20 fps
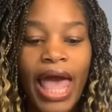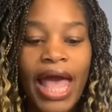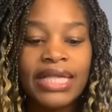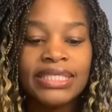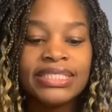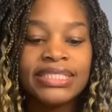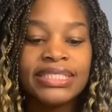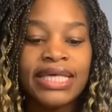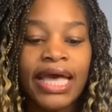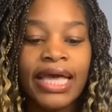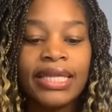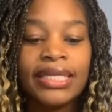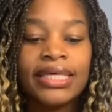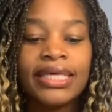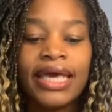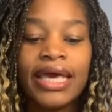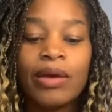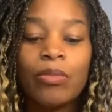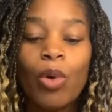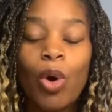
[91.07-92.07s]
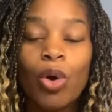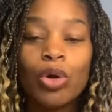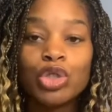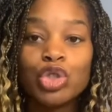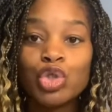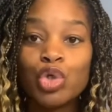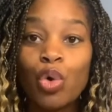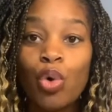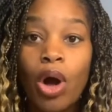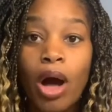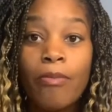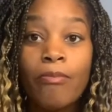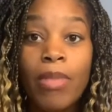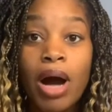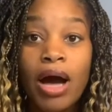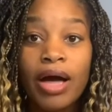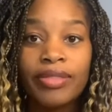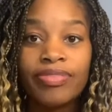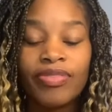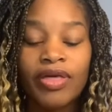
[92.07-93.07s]
and Satan came also
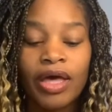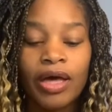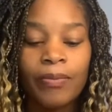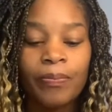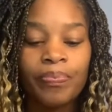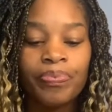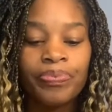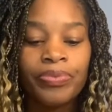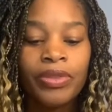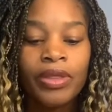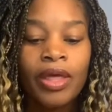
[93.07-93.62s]
among them.